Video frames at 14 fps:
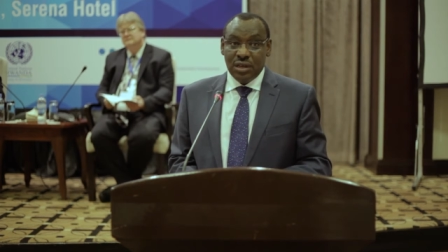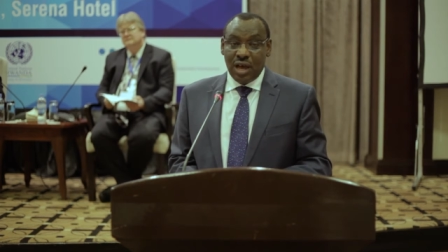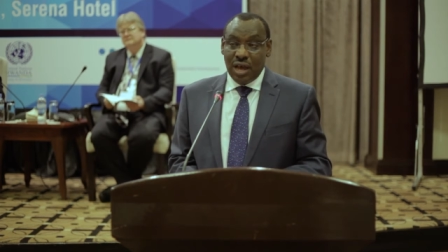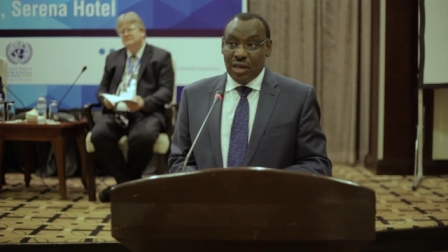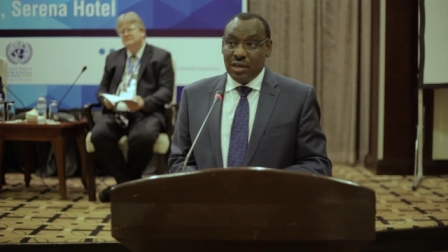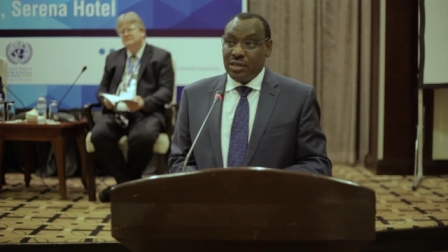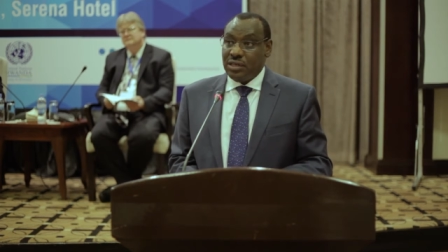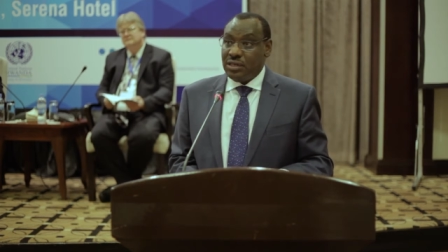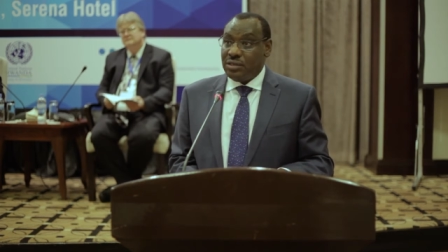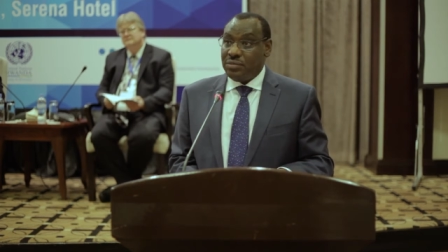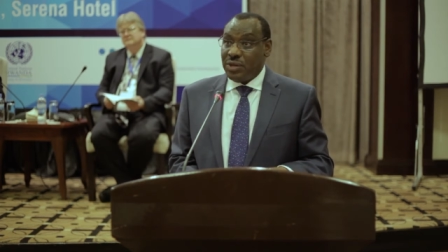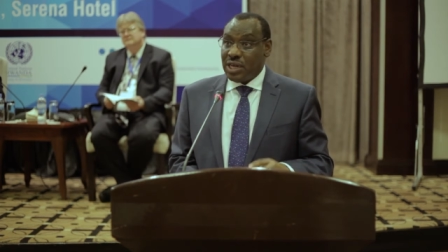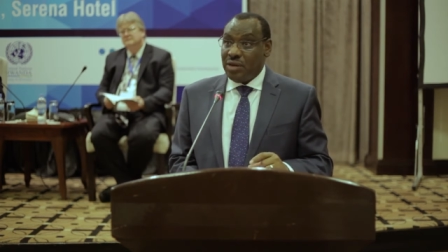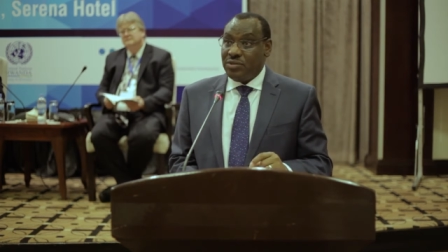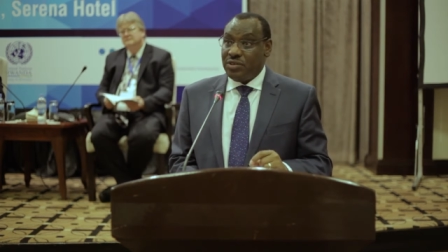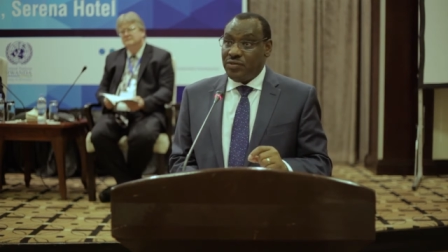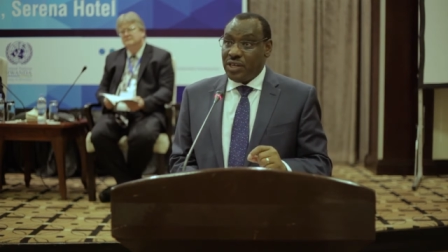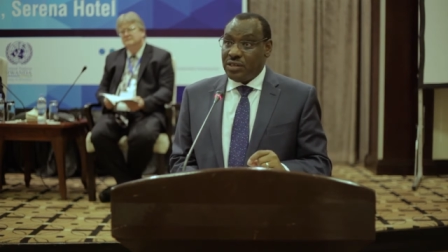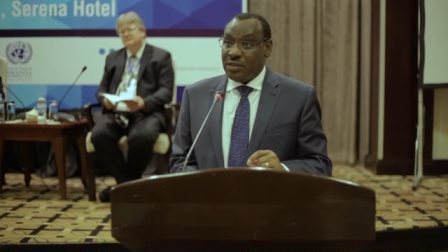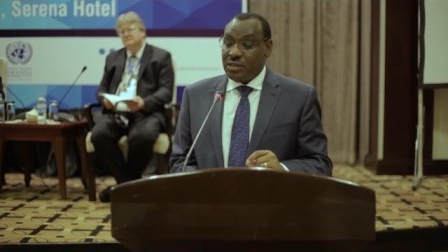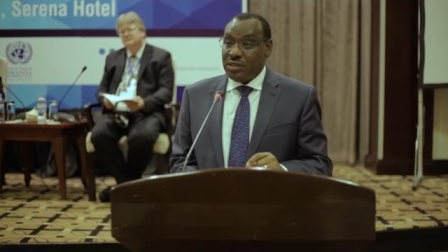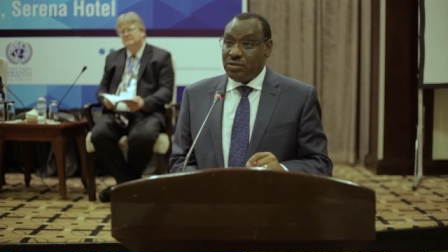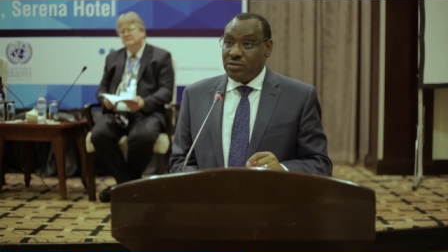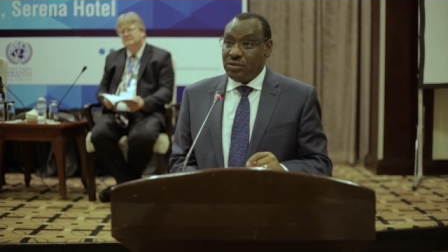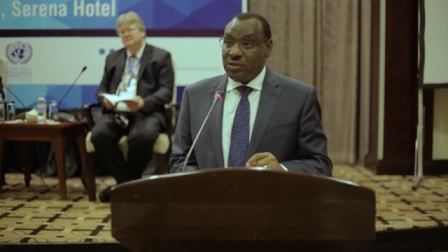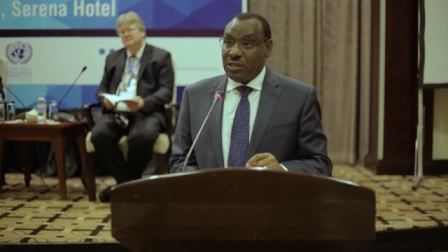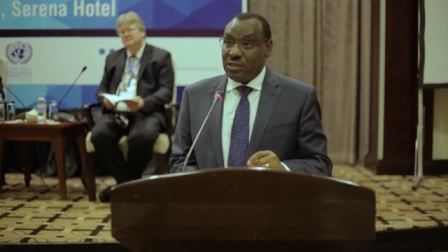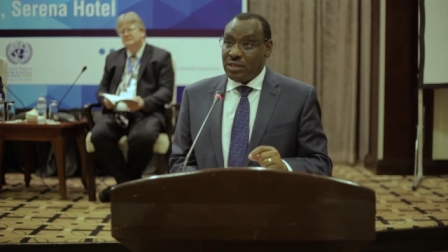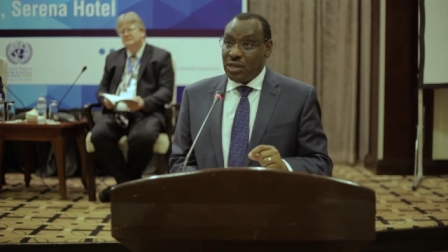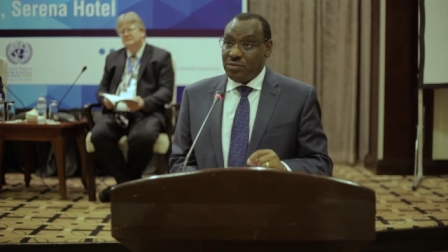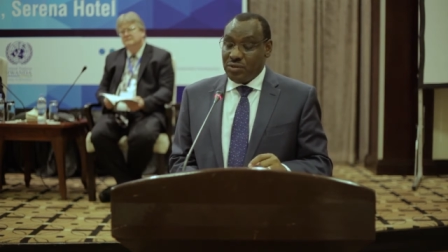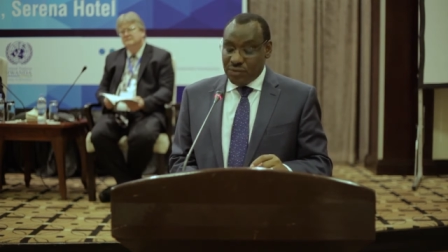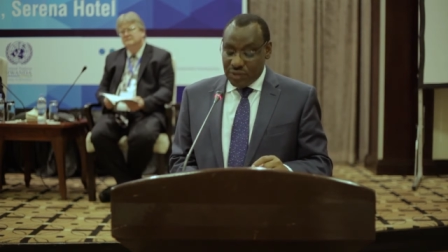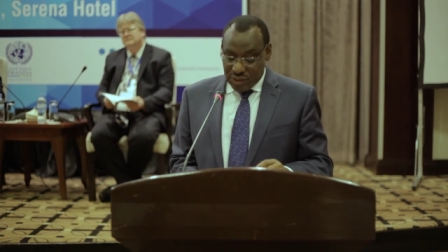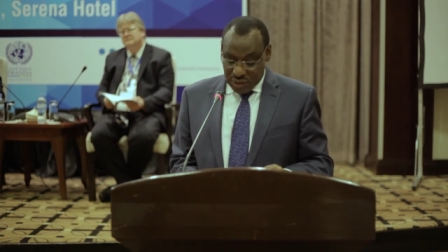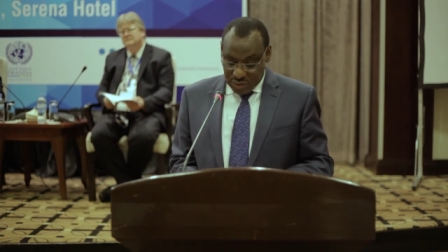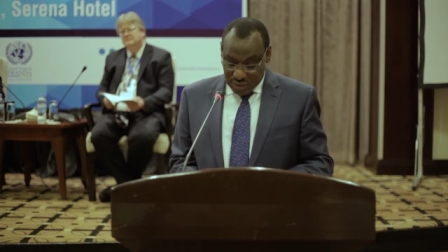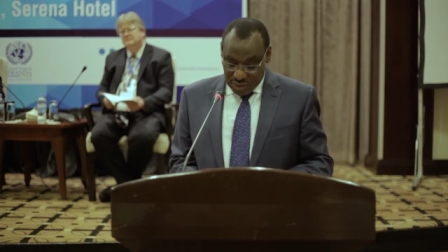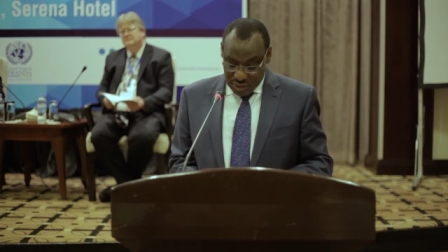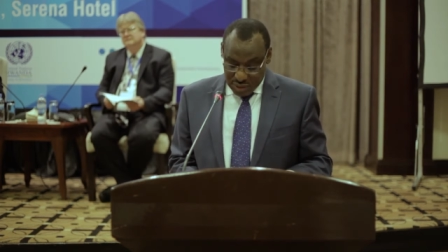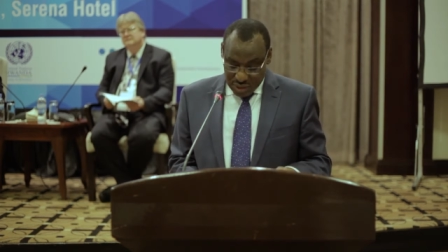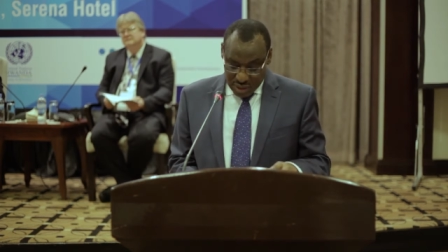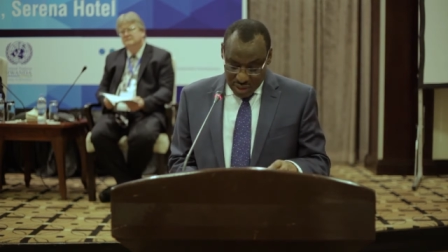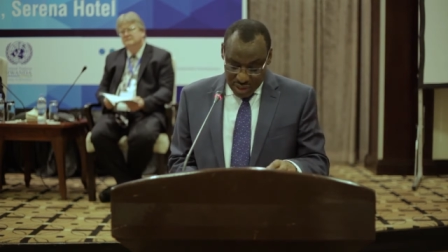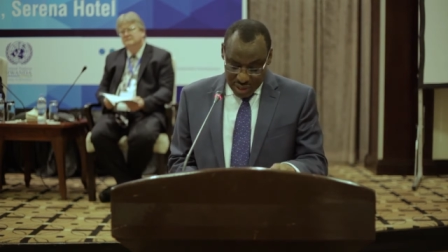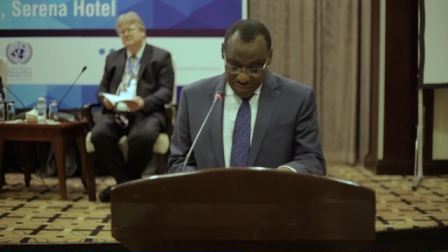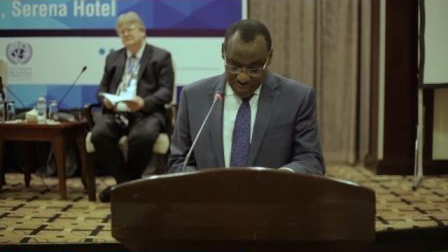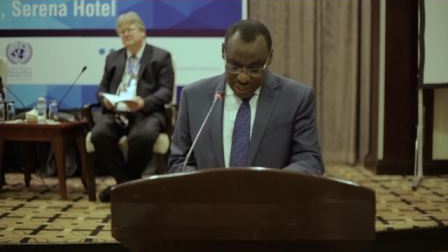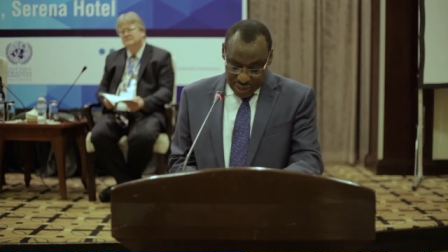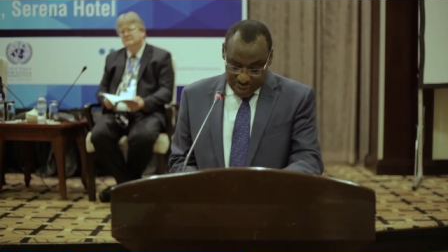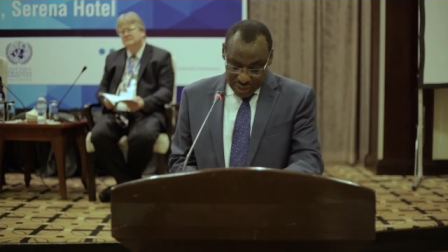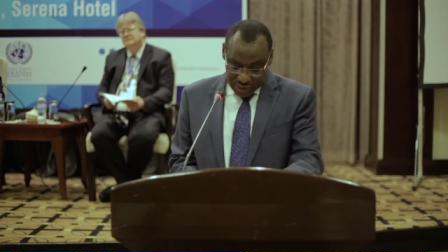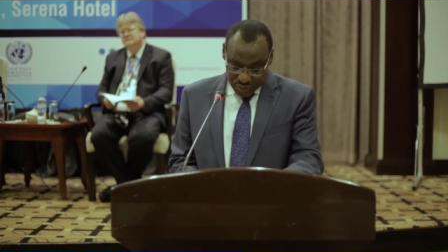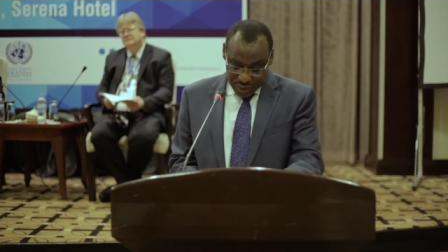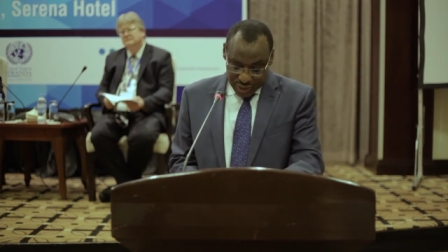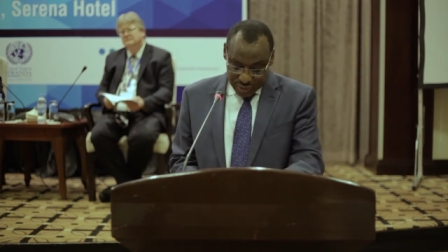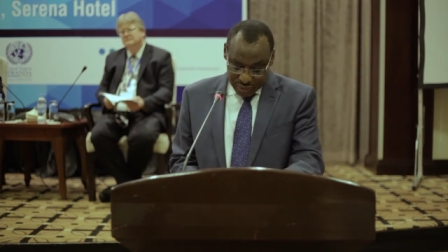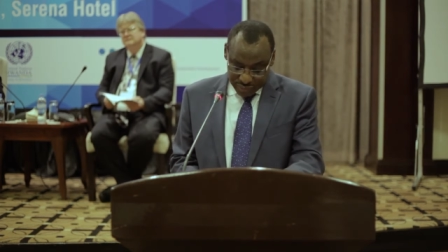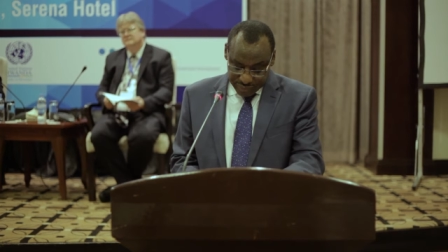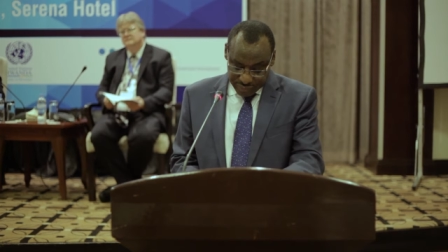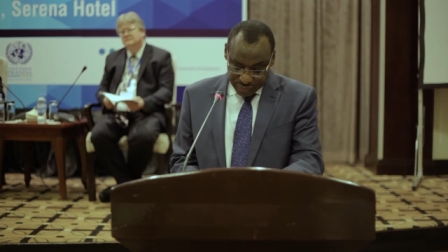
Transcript: and it becomes very critical in terms of decision uh, making as well.